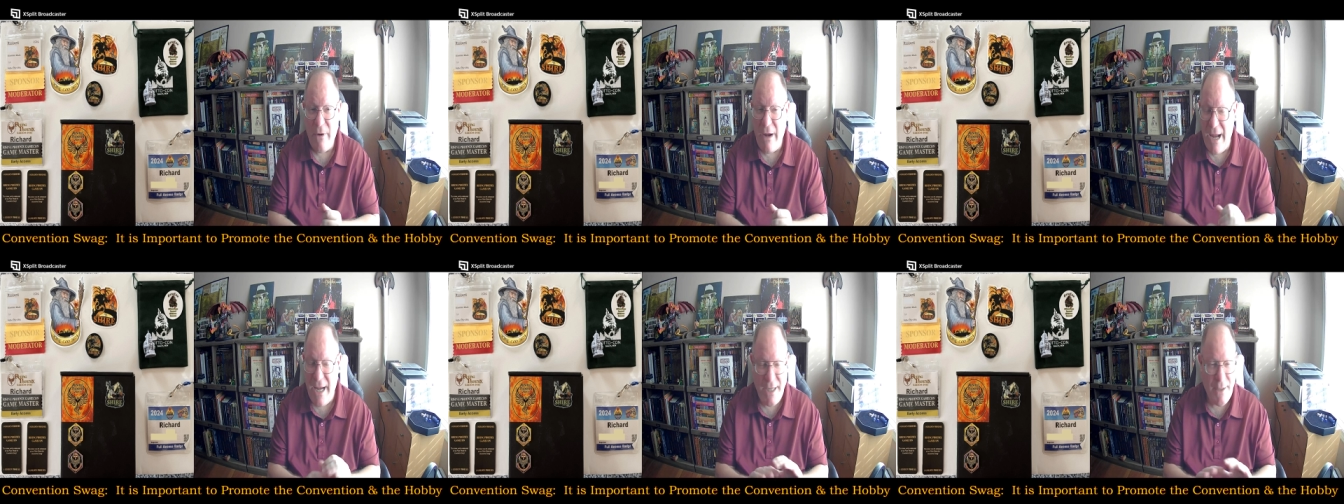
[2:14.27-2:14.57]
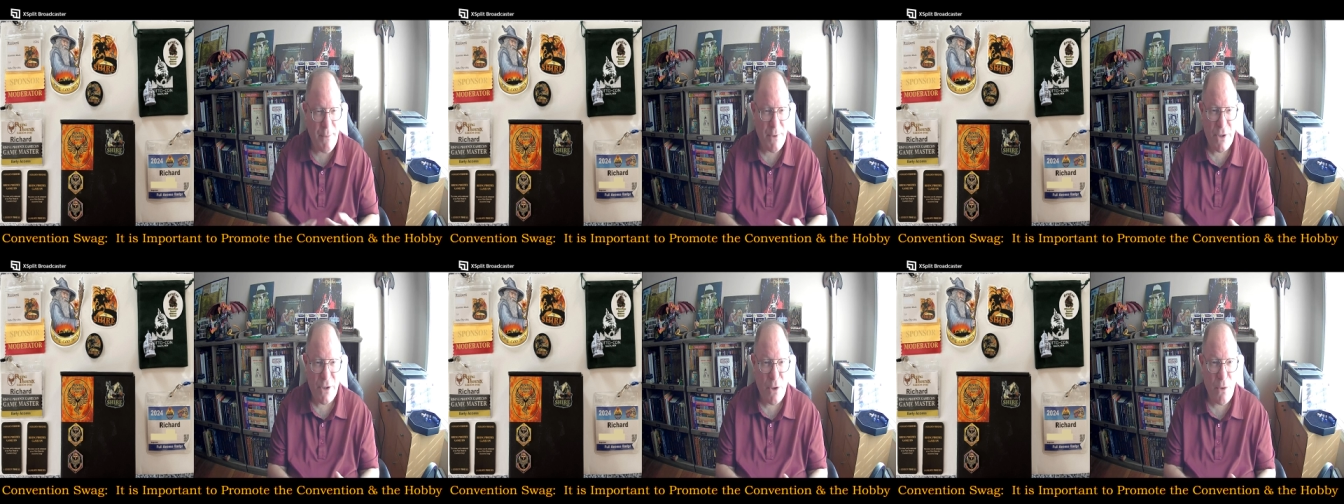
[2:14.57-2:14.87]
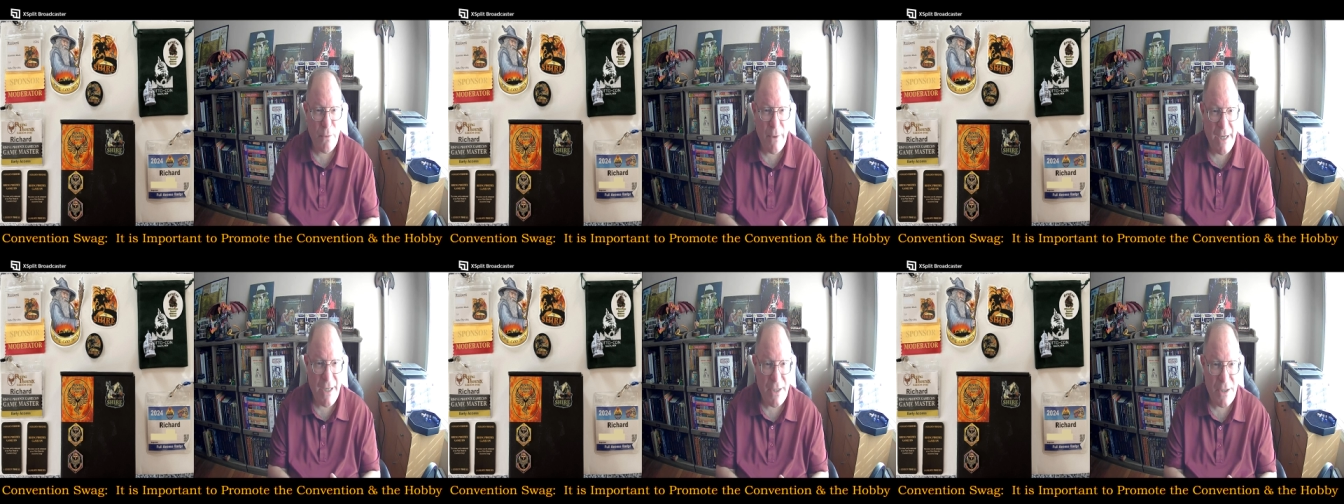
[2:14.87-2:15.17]
and it was a
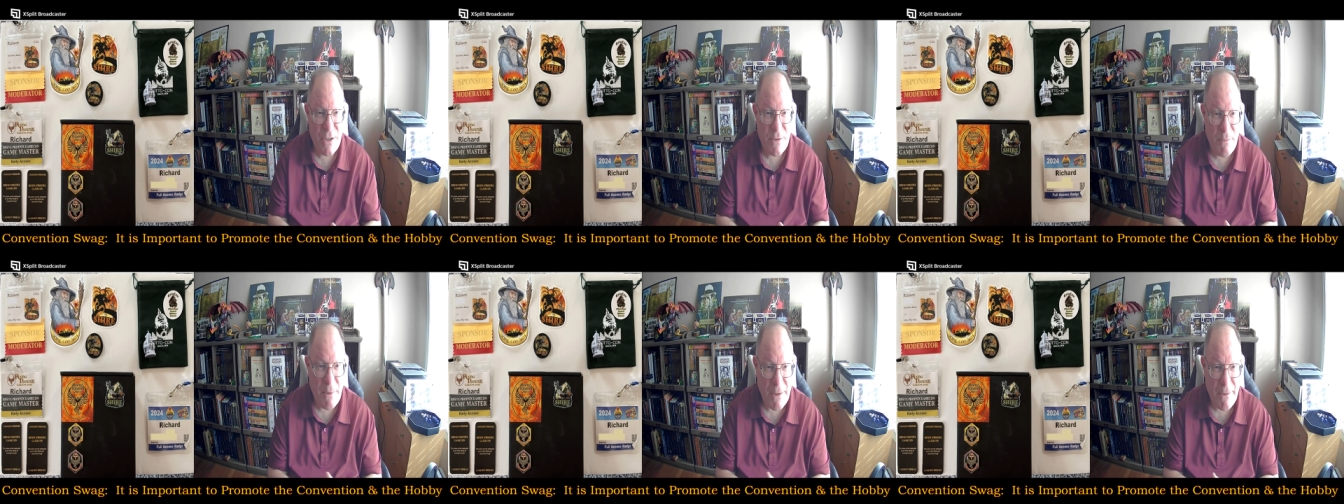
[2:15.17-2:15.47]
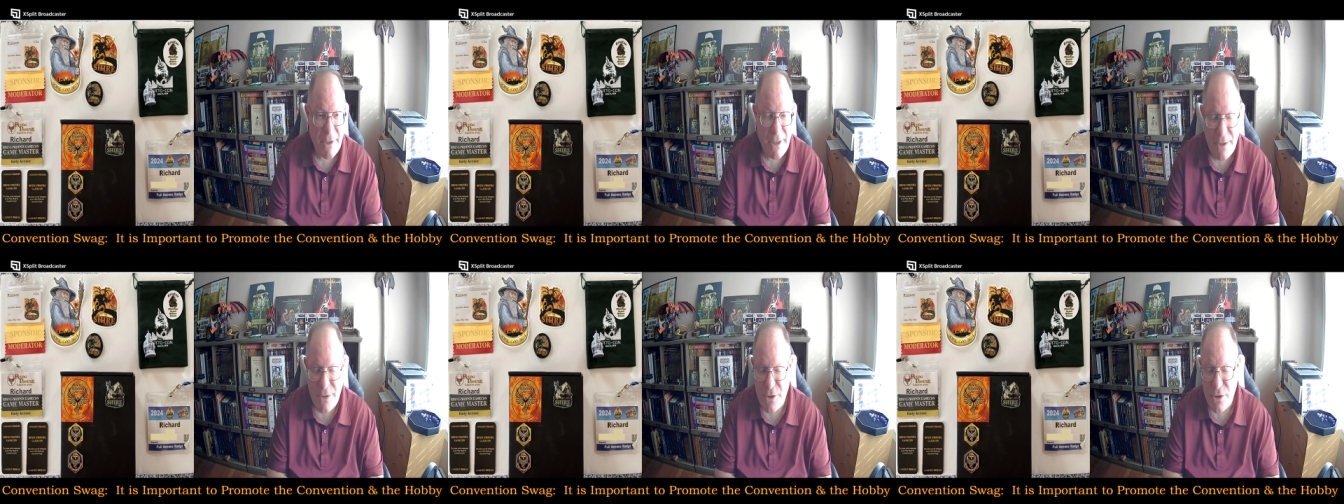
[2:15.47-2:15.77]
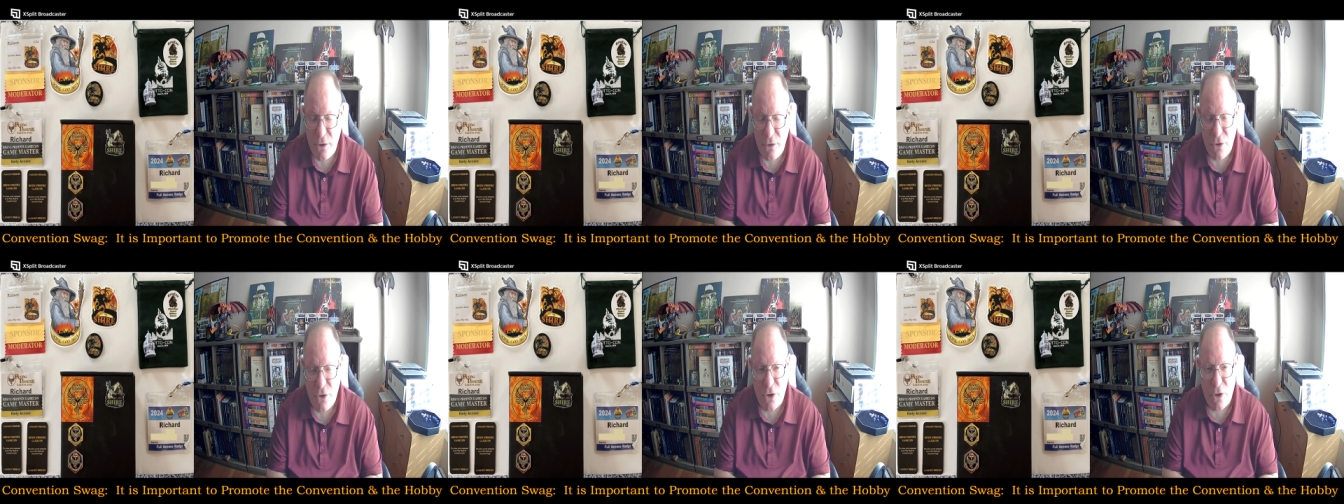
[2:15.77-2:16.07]
great experience.
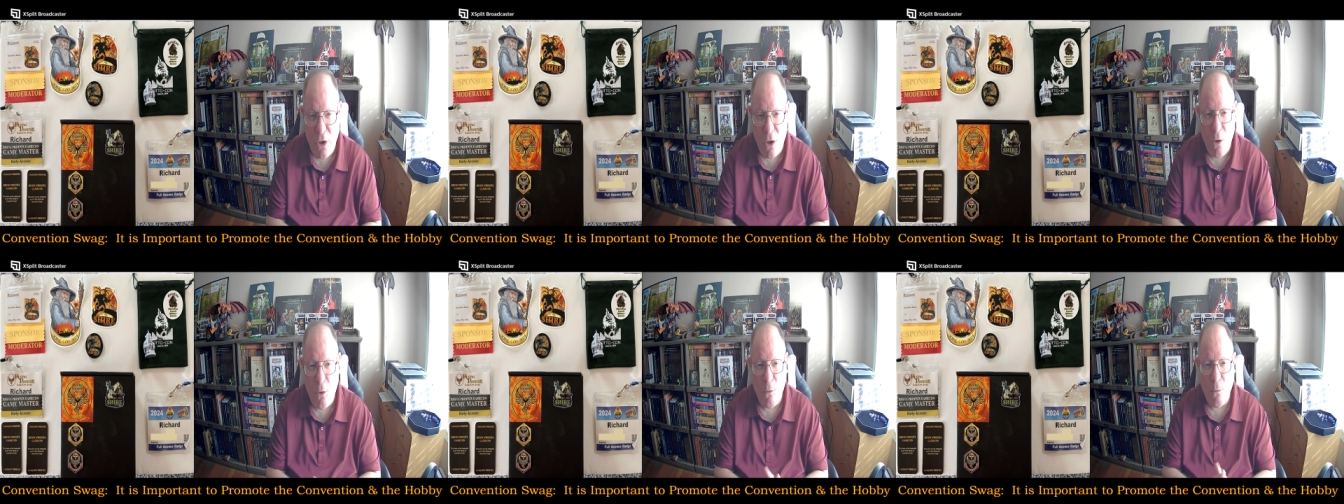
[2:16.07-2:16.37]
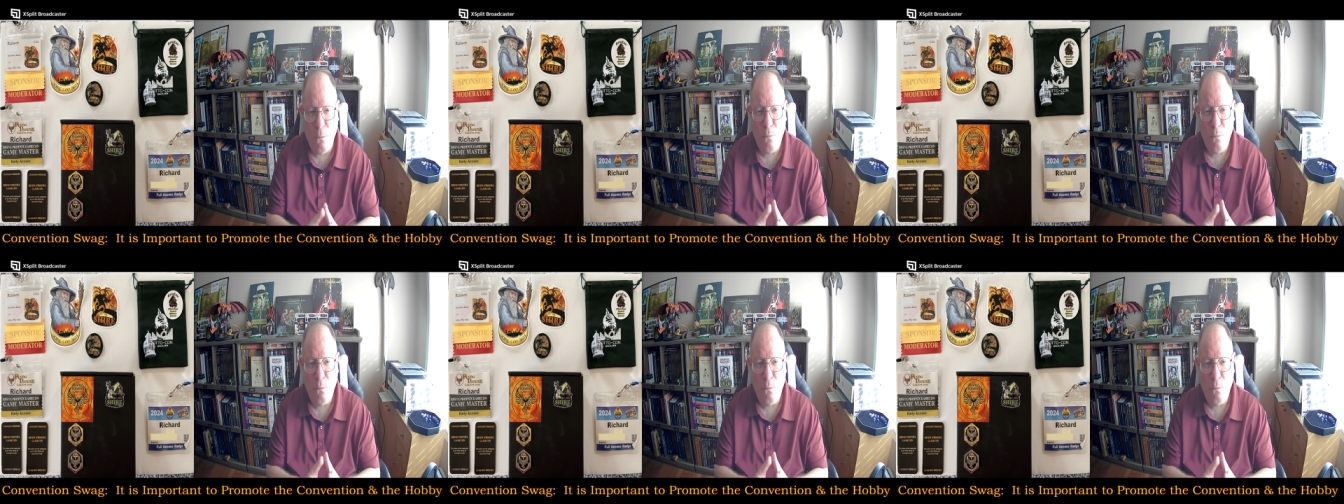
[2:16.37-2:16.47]
So